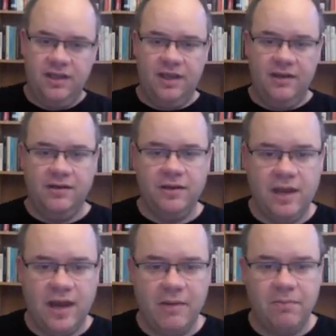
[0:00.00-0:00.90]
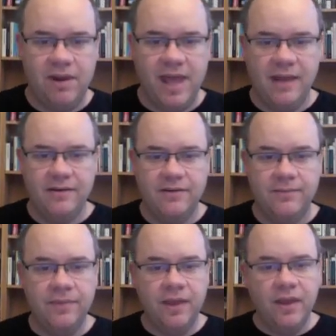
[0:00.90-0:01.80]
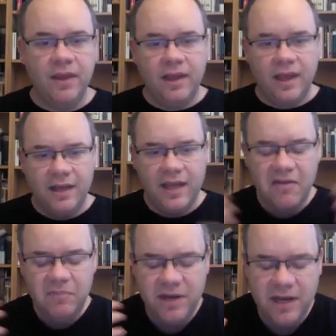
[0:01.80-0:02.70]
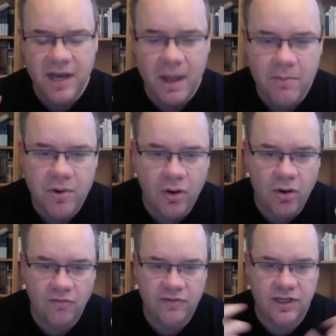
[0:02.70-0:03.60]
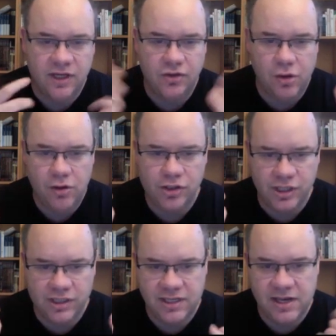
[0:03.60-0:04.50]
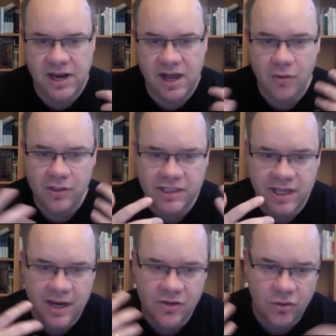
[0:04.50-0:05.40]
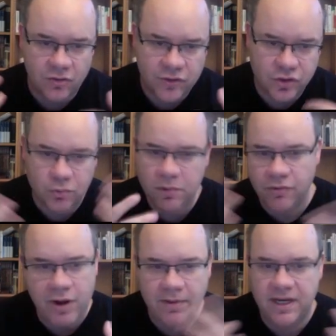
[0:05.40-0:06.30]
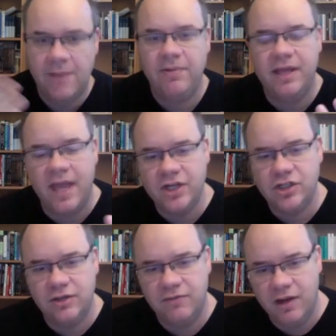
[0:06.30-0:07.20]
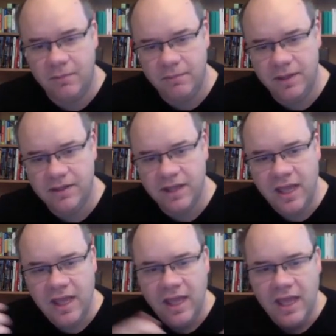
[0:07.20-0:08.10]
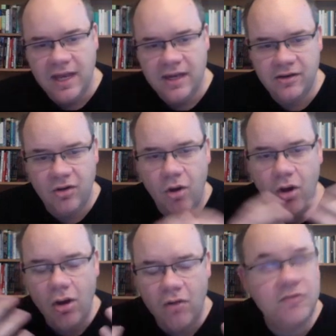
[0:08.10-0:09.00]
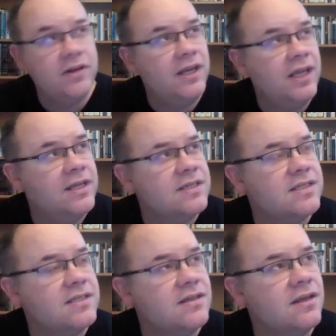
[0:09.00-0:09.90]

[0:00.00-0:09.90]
and unplanned. And there have been a number of technologies that allow this kind of super rapid application development. And all of these